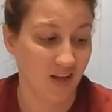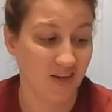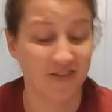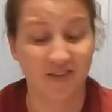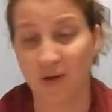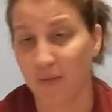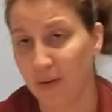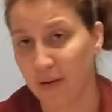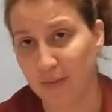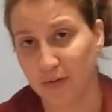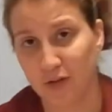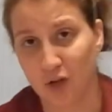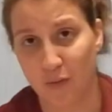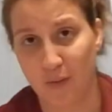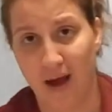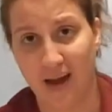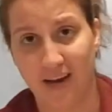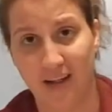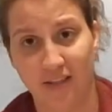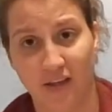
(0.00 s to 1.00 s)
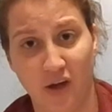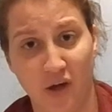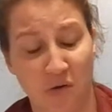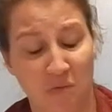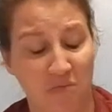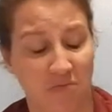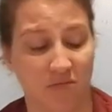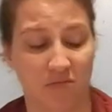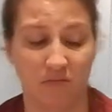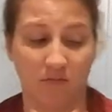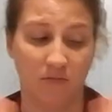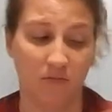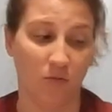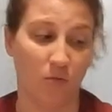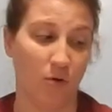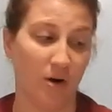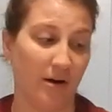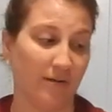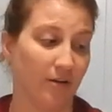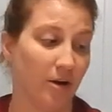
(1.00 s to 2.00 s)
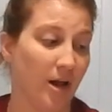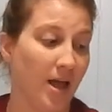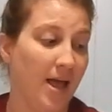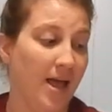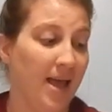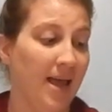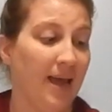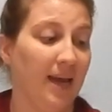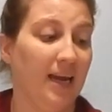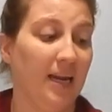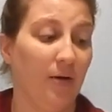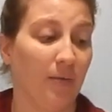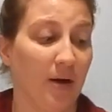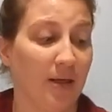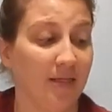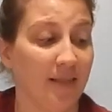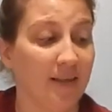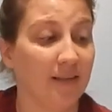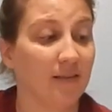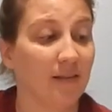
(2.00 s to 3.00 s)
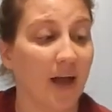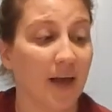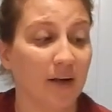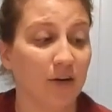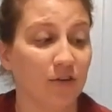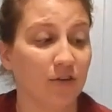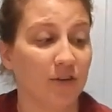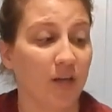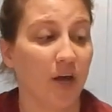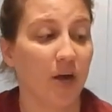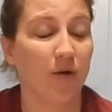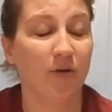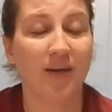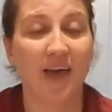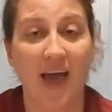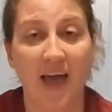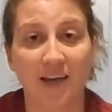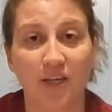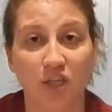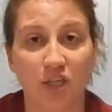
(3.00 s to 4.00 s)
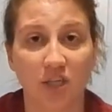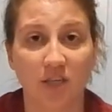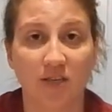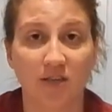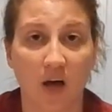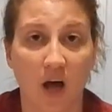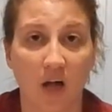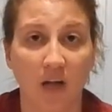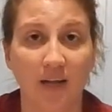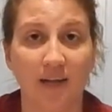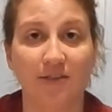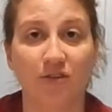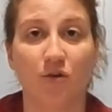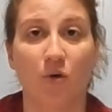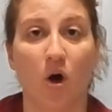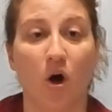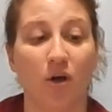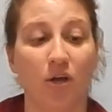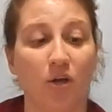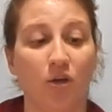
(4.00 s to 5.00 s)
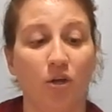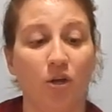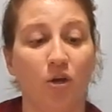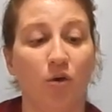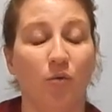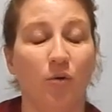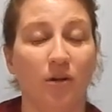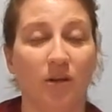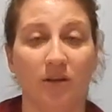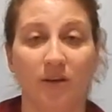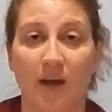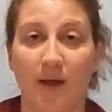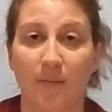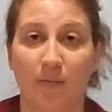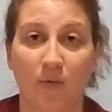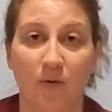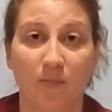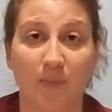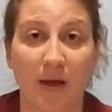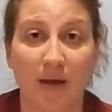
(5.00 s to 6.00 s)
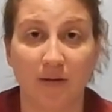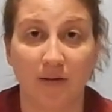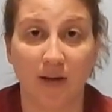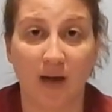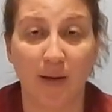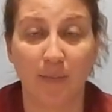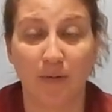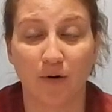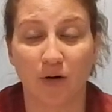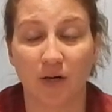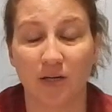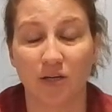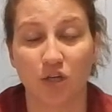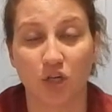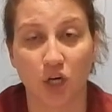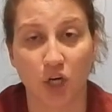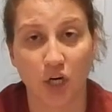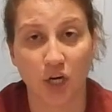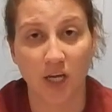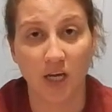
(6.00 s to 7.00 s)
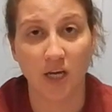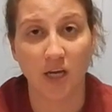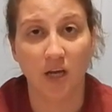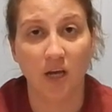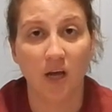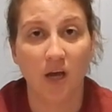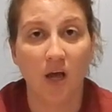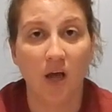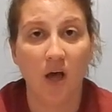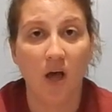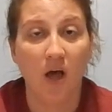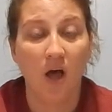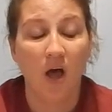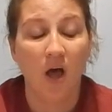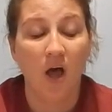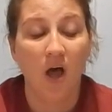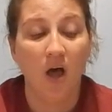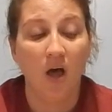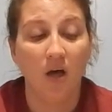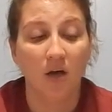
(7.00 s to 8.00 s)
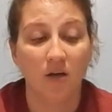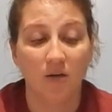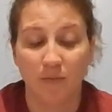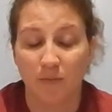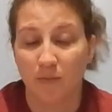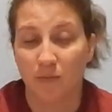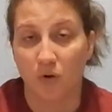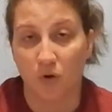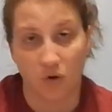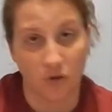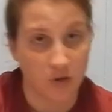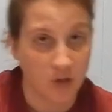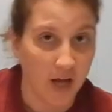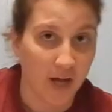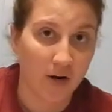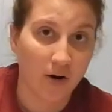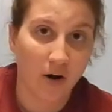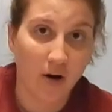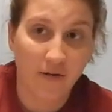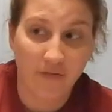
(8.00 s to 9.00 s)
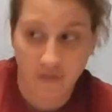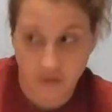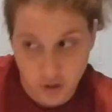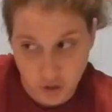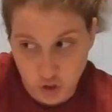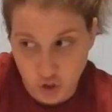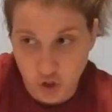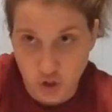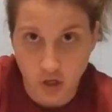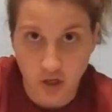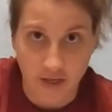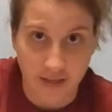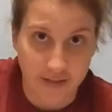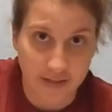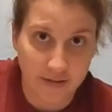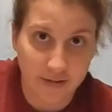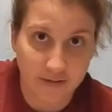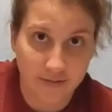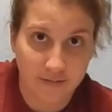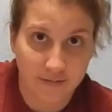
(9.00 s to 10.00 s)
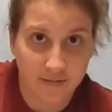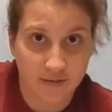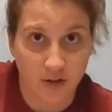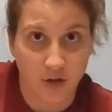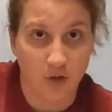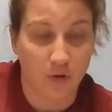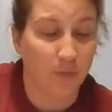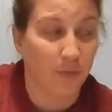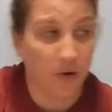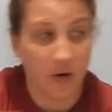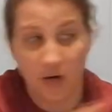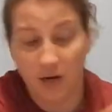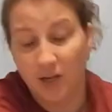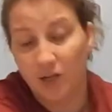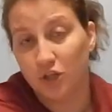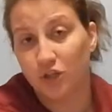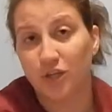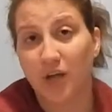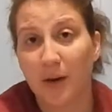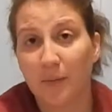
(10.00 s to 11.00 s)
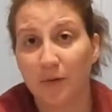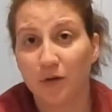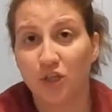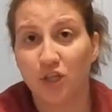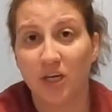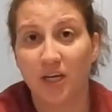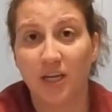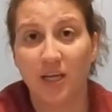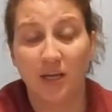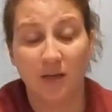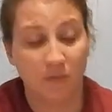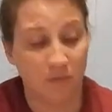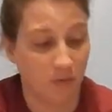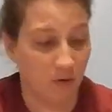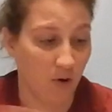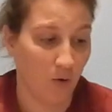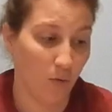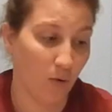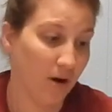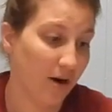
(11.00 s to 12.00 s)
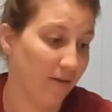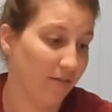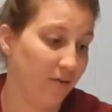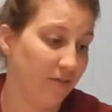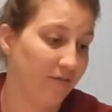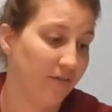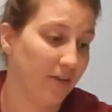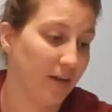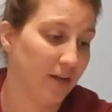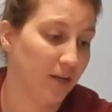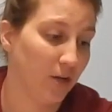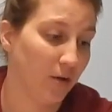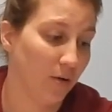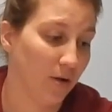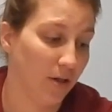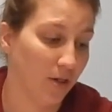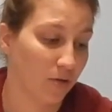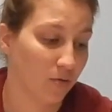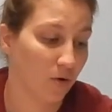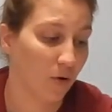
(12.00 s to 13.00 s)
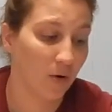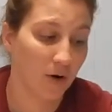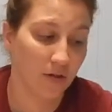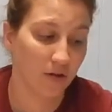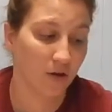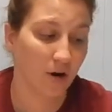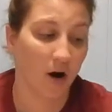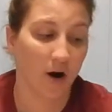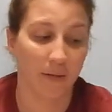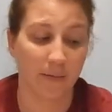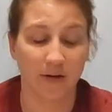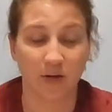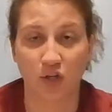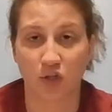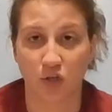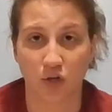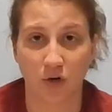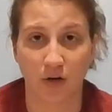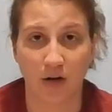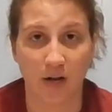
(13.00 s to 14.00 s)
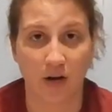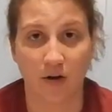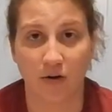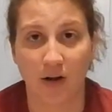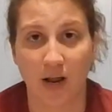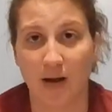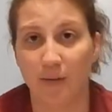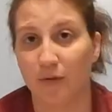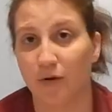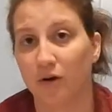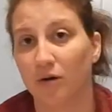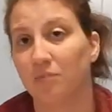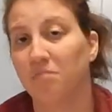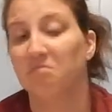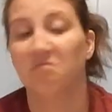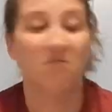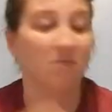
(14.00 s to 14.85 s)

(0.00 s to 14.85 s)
Some people don't mind it though. Whatever. Anyway, these liners though catch the solids, so all you do when diaper is dirty, pull the liner off, chunk it. You can put it in your diaper genie, whatever you feel like doing, throw it in the garbage, throw it at your neighbor,